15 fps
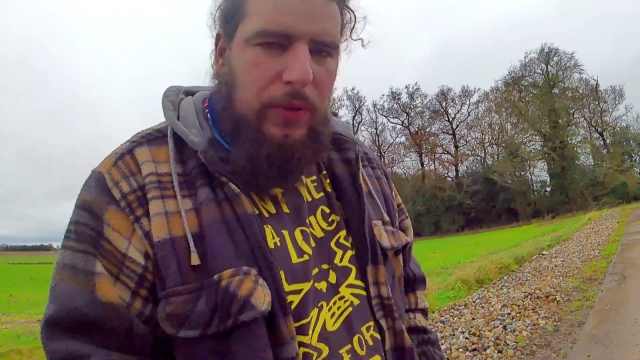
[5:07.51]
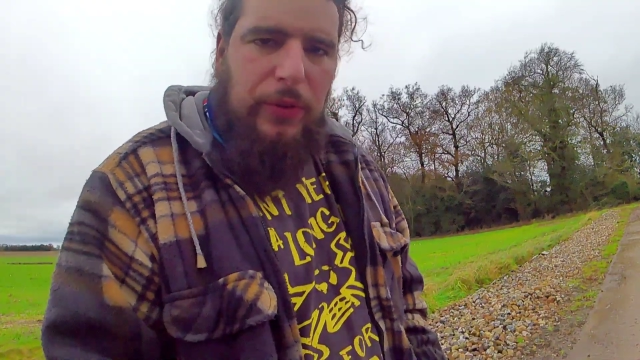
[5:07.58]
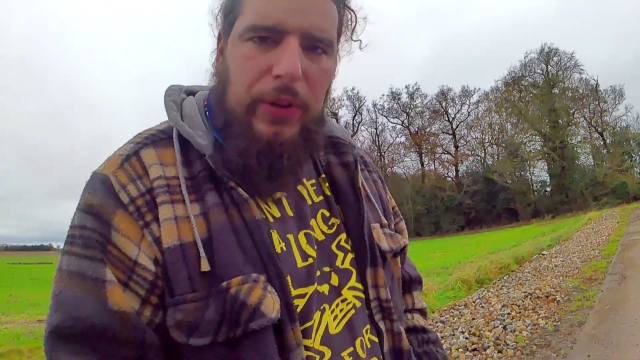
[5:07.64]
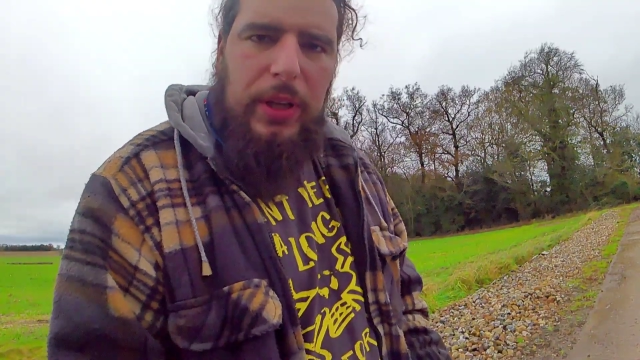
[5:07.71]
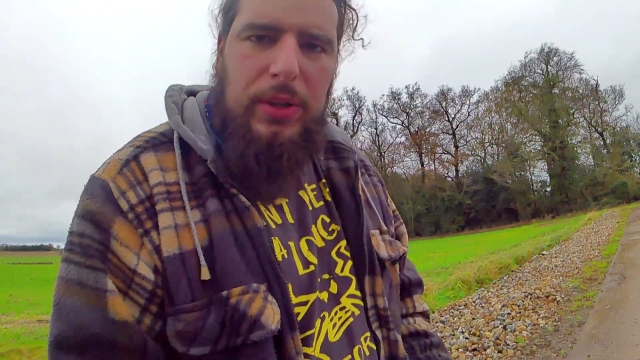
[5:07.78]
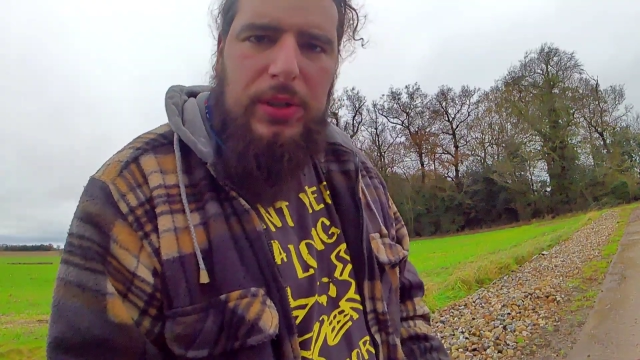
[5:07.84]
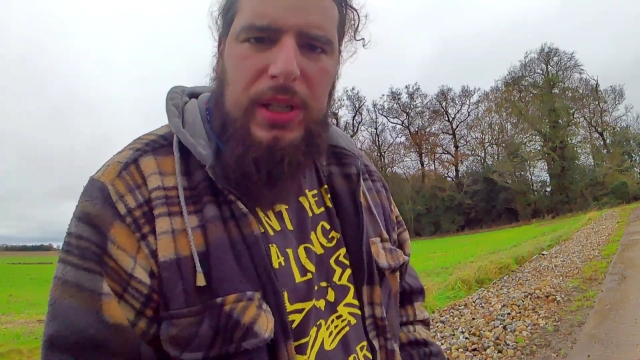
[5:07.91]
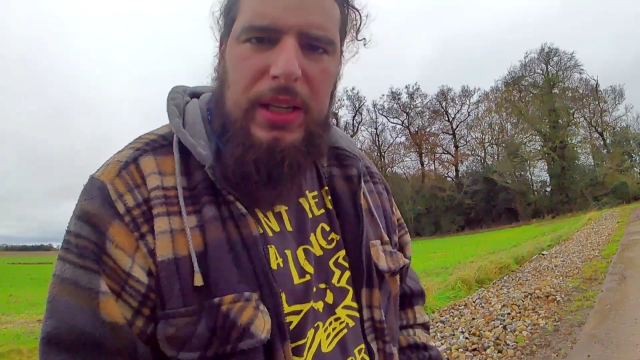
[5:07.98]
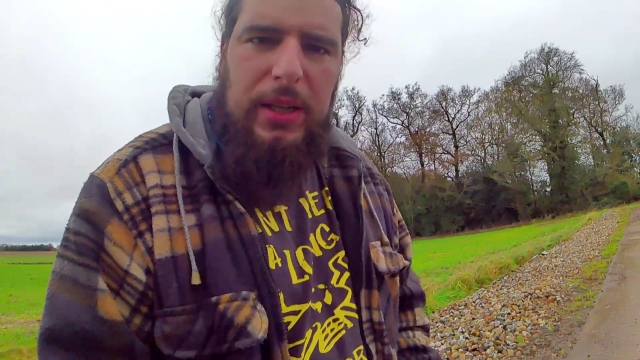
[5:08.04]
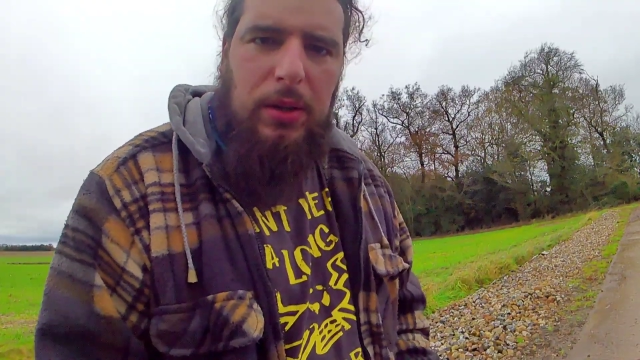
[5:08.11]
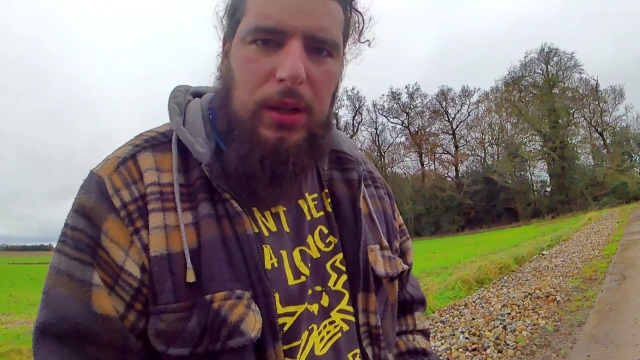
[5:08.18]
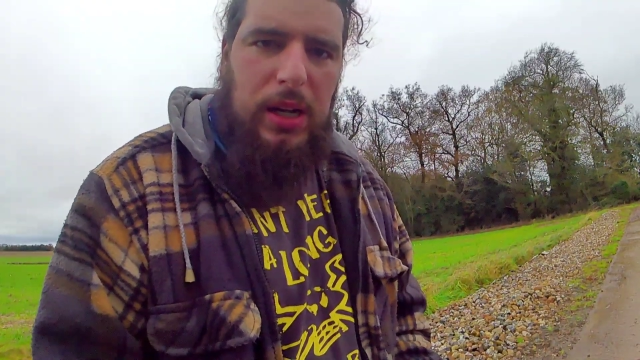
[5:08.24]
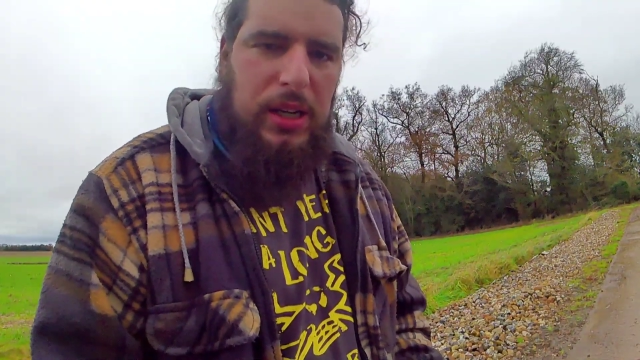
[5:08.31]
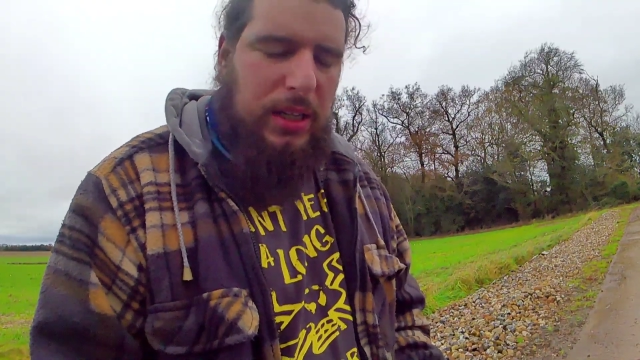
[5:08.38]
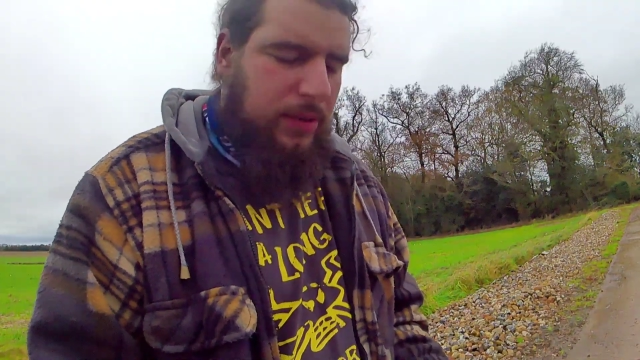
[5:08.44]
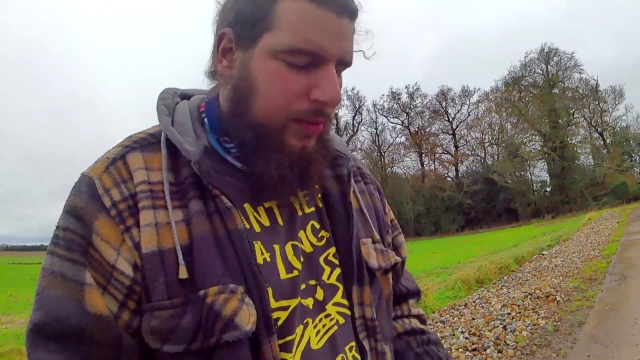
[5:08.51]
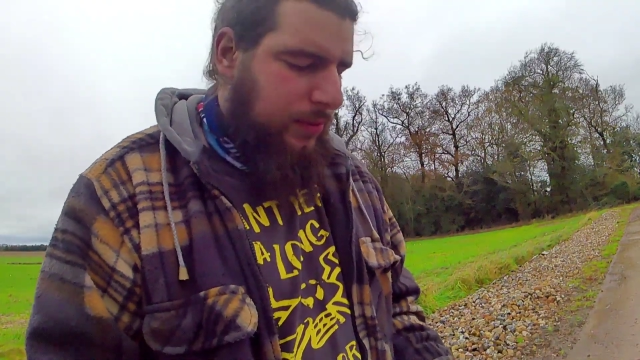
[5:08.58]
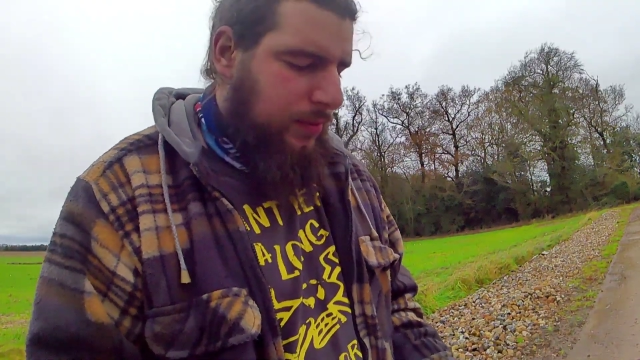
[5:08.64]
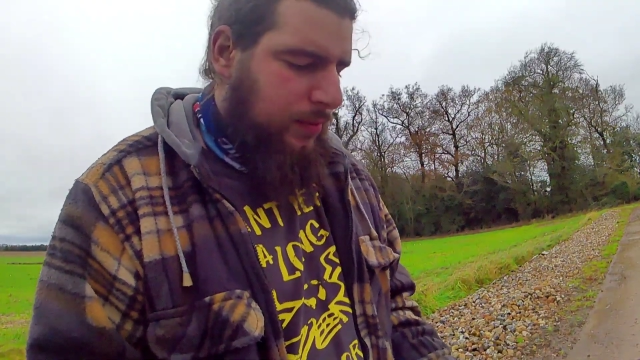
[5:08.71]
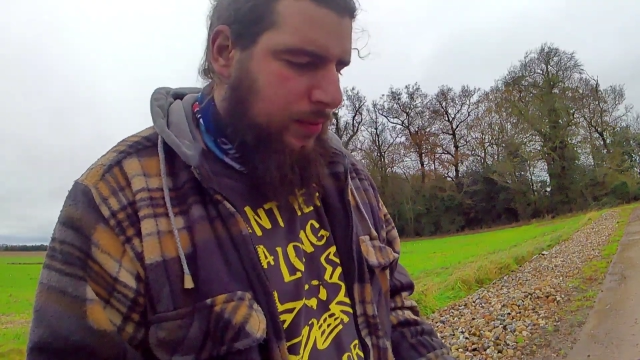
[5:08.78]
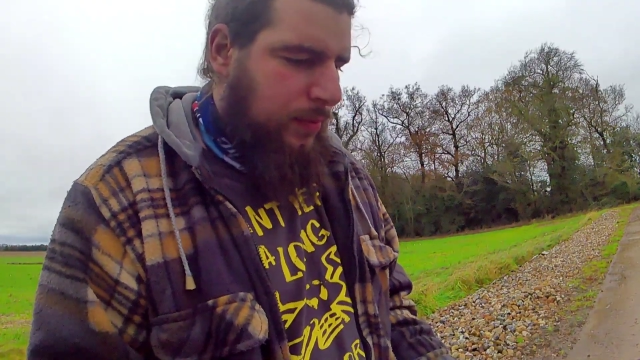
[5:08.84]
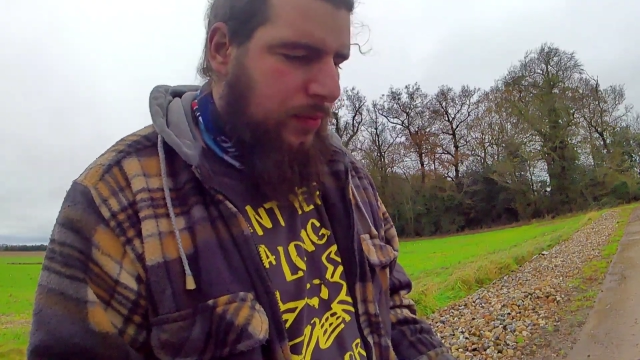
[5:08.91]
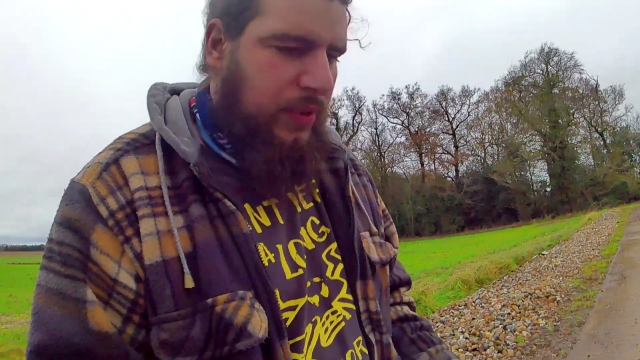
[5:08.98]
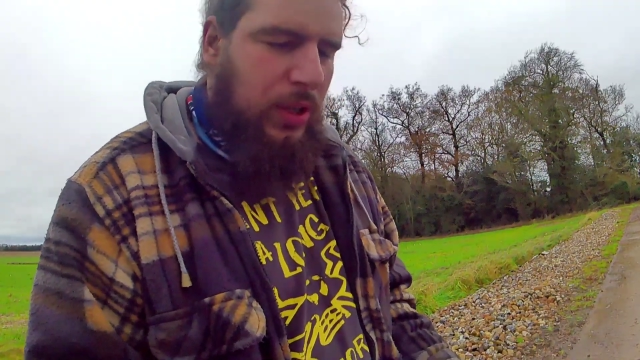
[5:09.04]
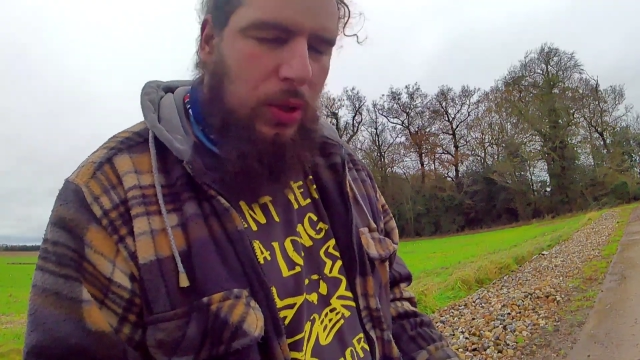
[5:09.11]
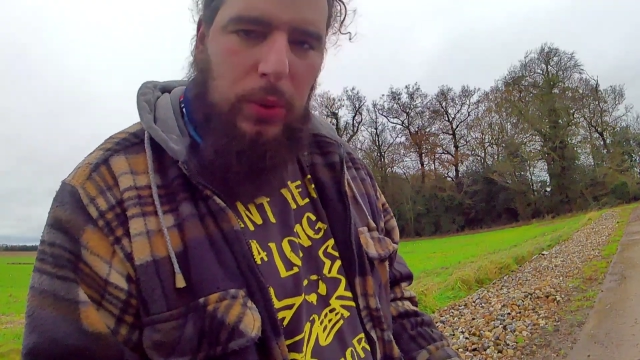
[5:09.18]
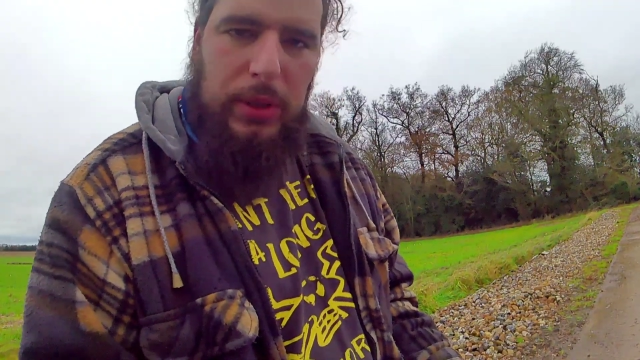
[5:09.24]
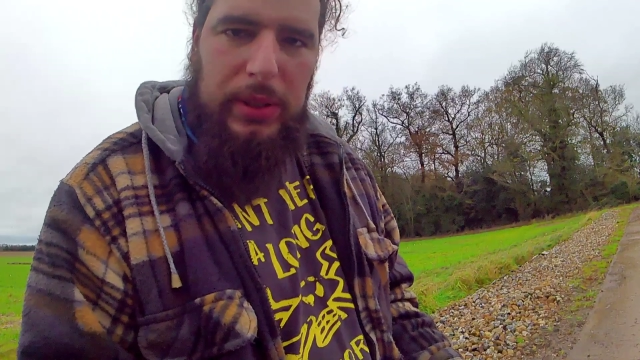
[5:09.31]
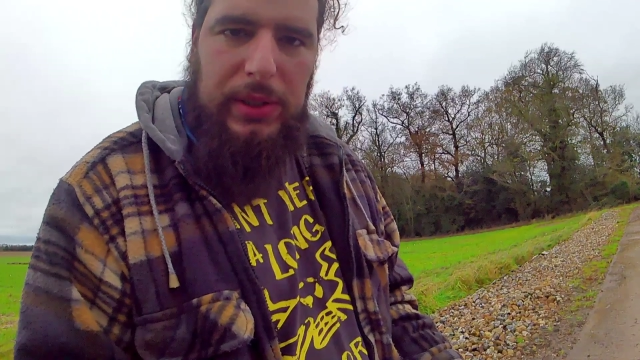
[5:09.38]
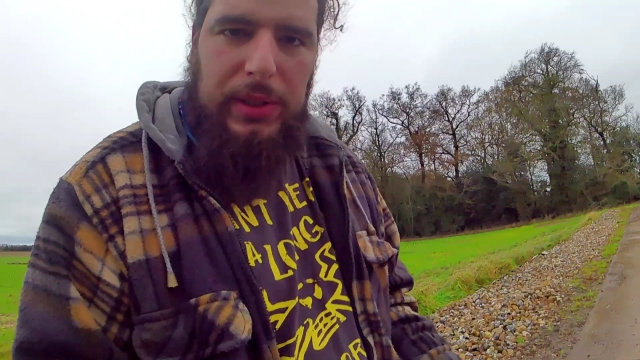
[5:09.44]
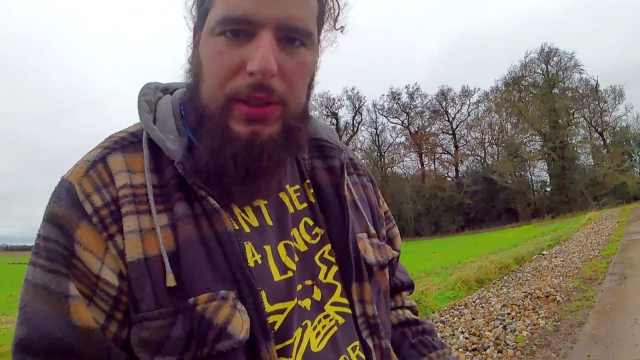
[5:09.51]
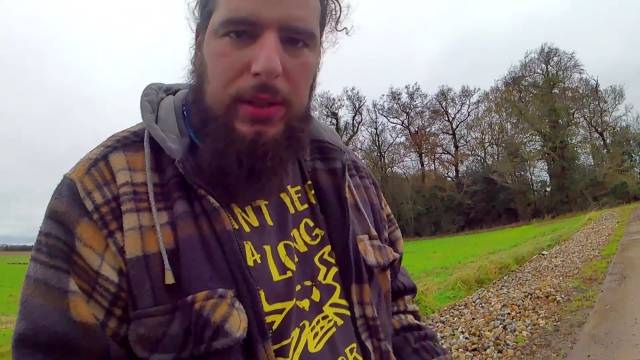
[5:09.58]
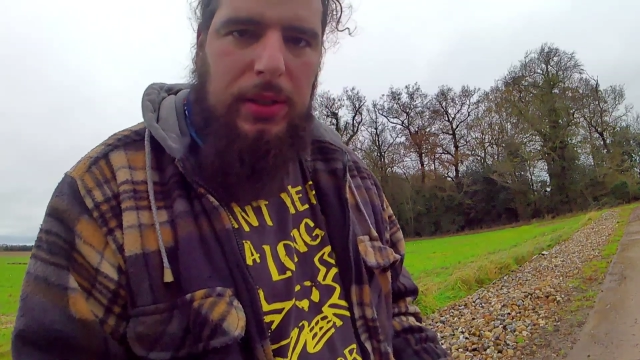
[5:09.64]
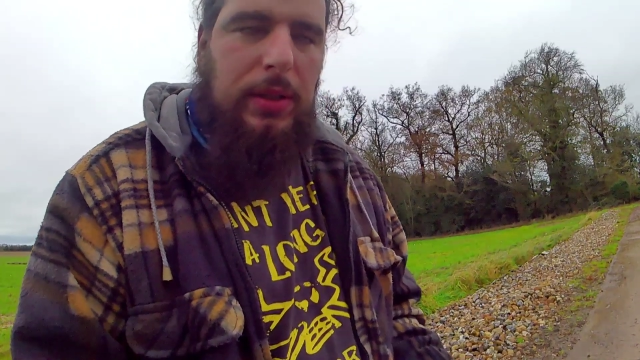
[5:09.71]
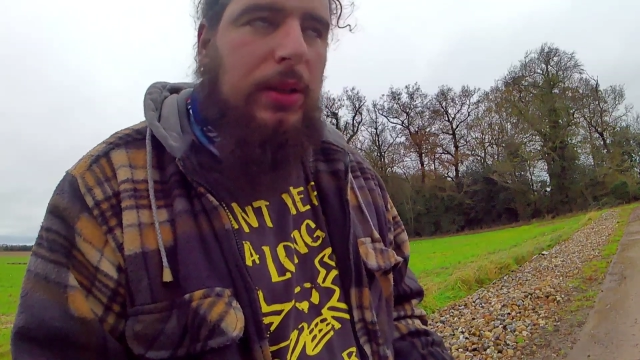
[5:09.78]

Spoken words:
For those eagle-eye viewers,